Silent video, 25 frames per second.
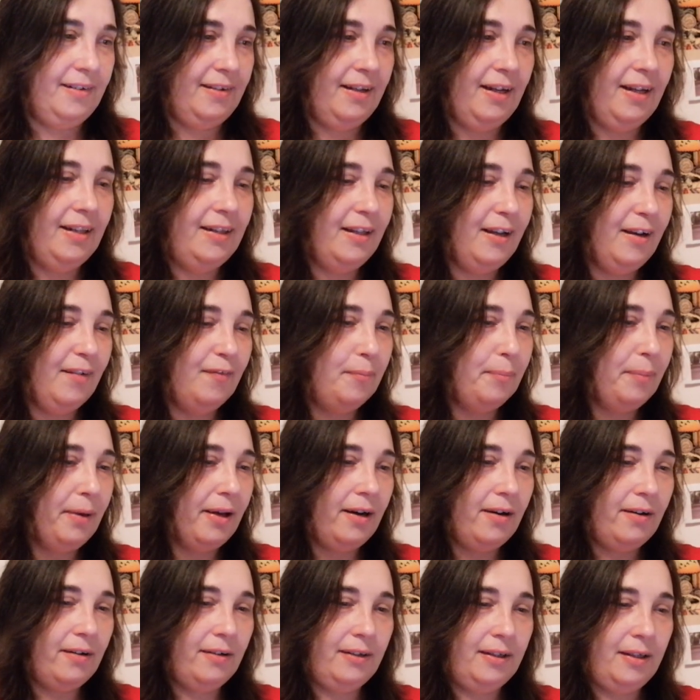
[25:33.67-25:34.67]
I love
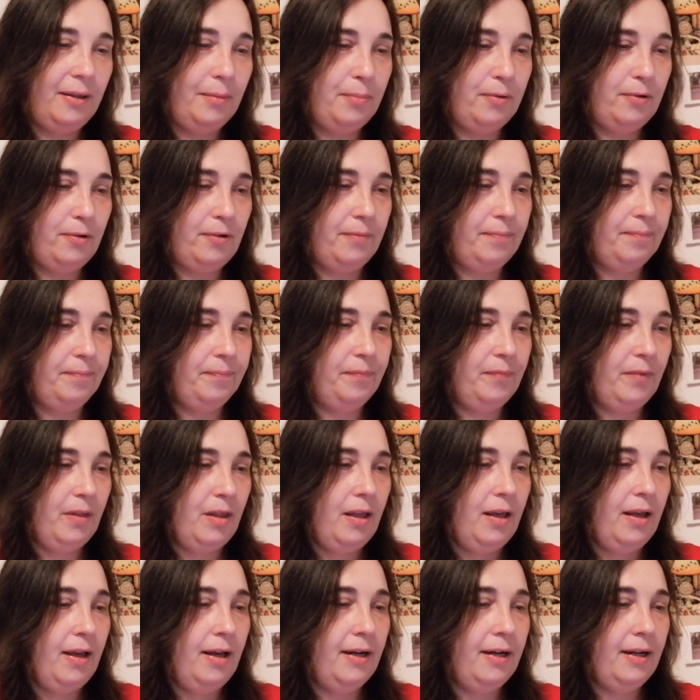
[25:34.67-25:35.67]
Pattern Keeper.
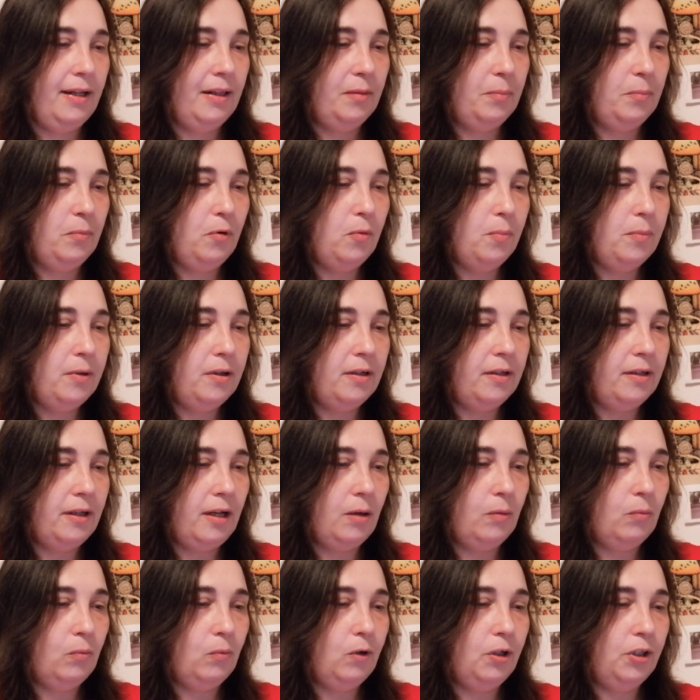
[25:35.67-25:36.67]
And at the moment
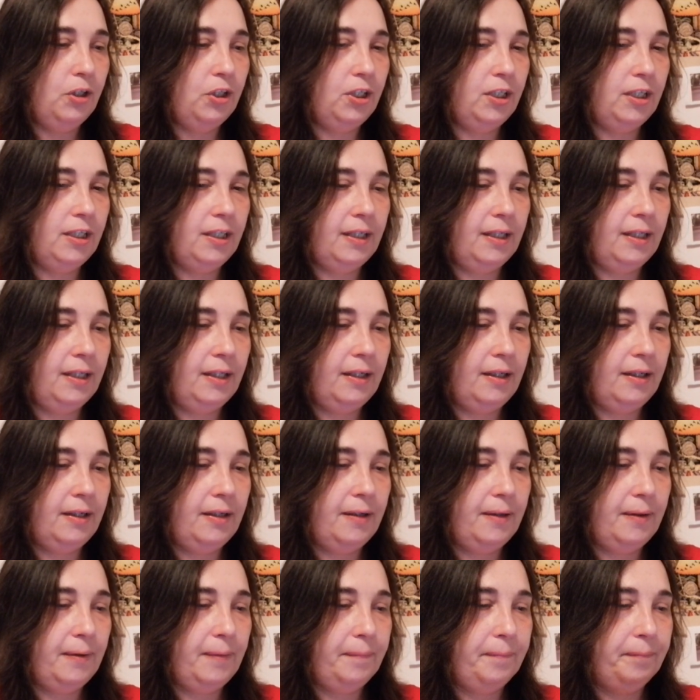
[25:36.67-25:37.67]
I'm watching
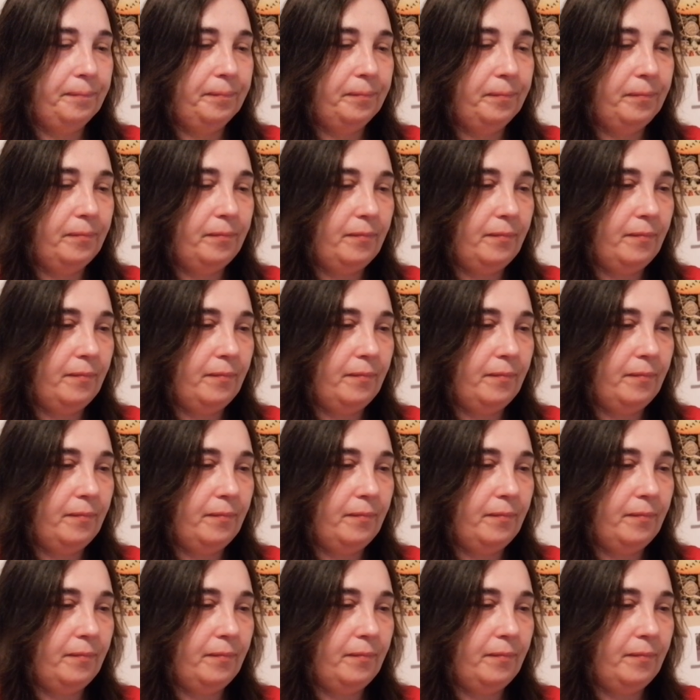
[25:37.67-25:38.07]
um,